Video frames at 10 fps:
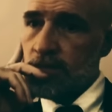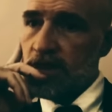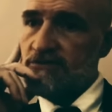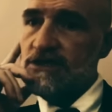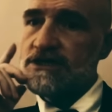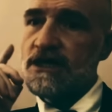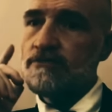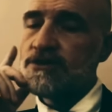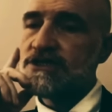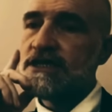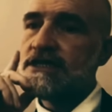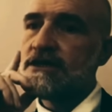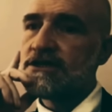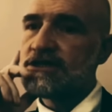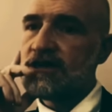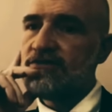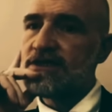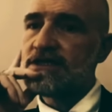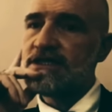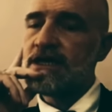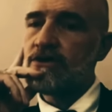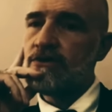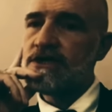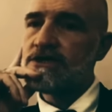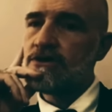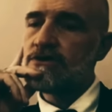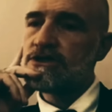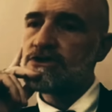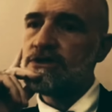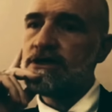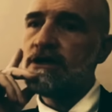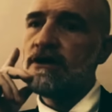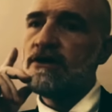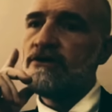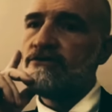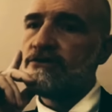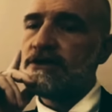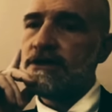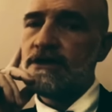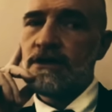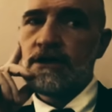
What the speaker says: If she's not presenting herself as a decoration on the street for the